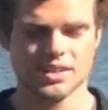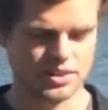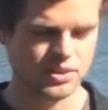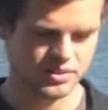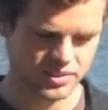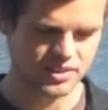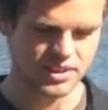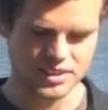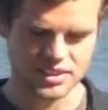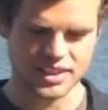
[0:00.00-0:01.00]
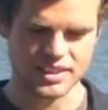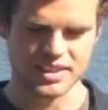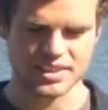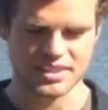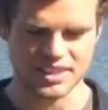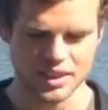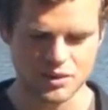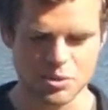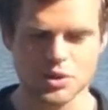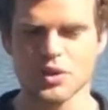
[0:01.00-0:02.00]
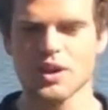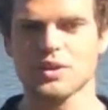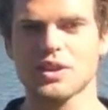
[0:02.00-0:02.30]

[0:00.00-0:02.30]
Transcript: So this set is 11.5